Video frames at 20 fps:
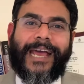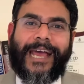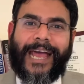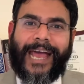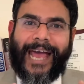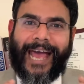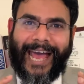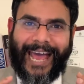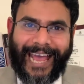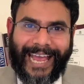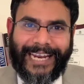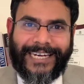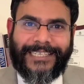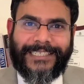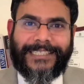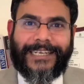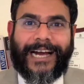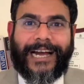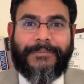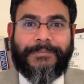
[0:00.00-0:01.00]

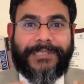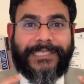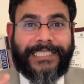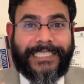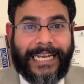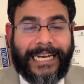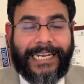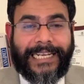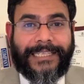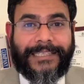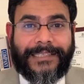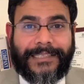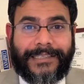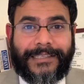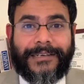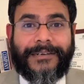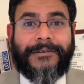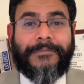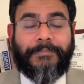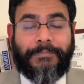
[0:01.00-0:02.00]
and I'm telling
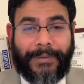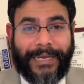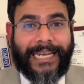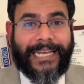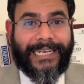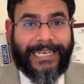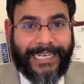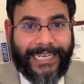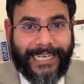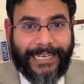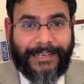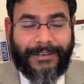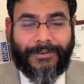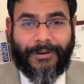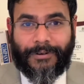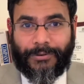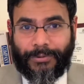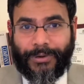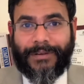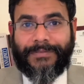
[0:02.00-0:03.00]
the bailee or
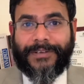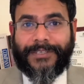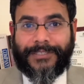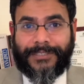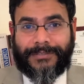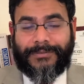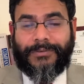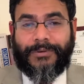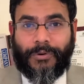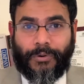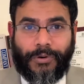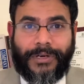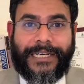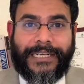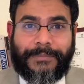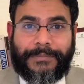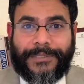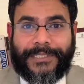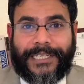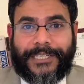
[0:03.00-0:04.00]
whoever's holding
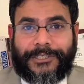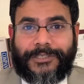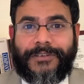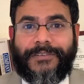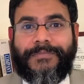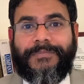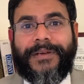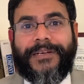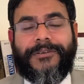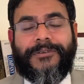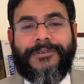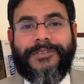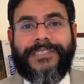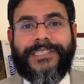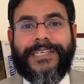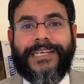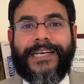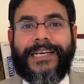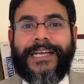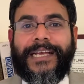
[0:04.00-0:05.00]
possession of my
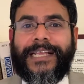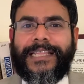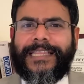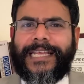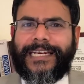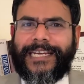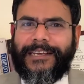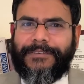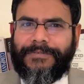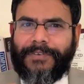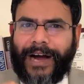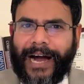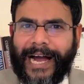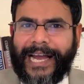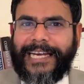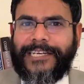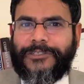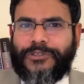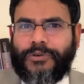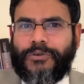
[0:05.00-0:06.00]
goods that if I
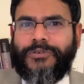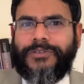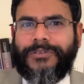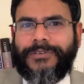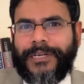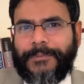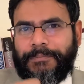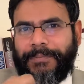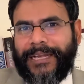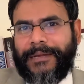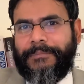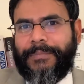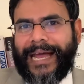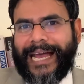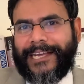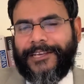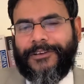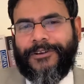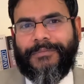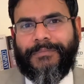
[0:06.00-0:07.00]
don't repay
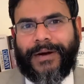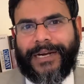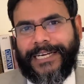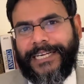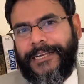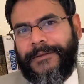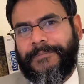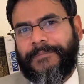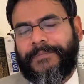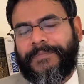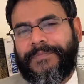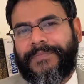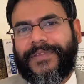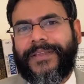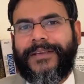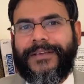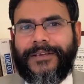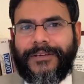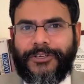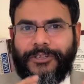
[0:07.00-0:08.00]
back your money,
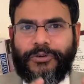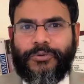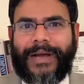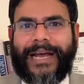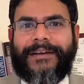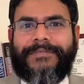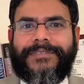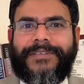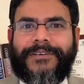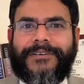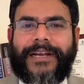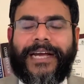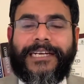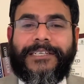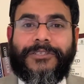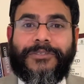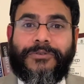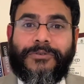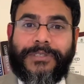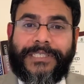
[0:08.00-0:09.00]
you have the right
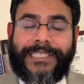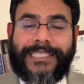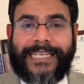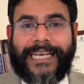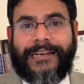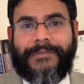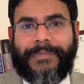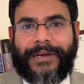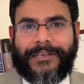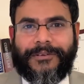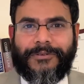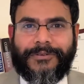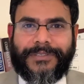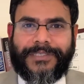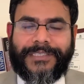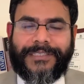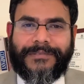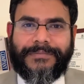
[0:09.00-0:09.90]
to sell my goods.